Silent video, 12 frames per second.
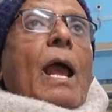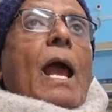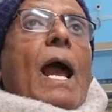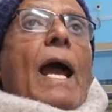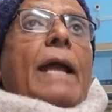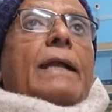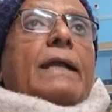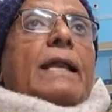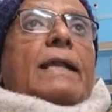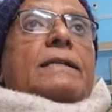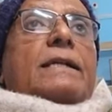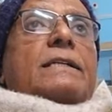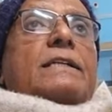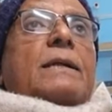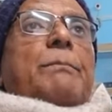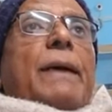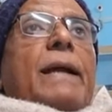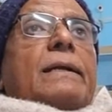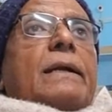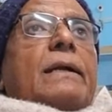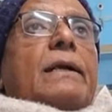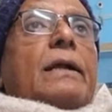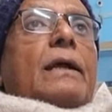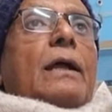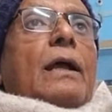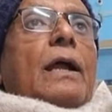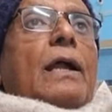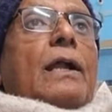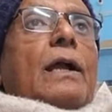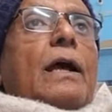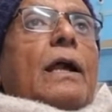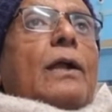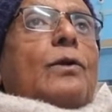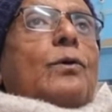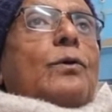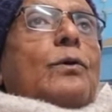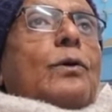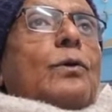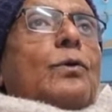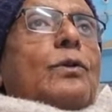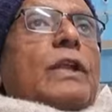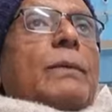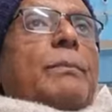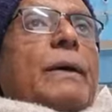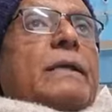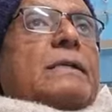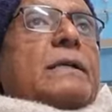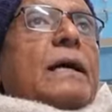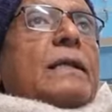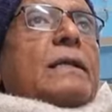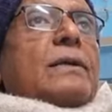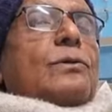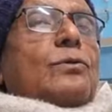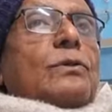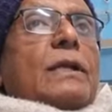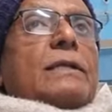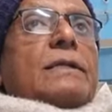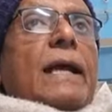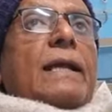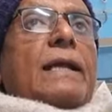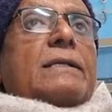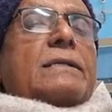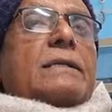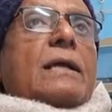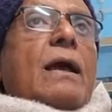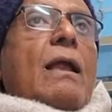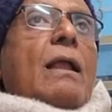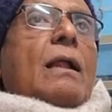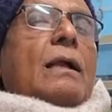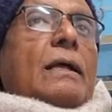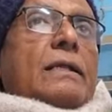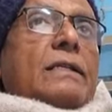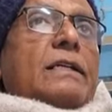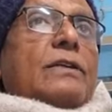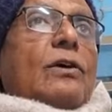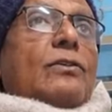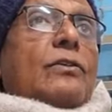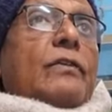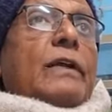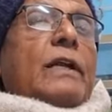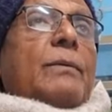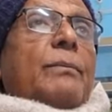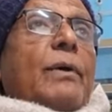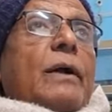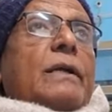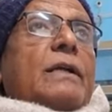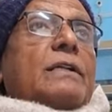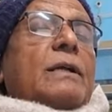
And relationship pattern, do they punish others through the silence? This is also very important.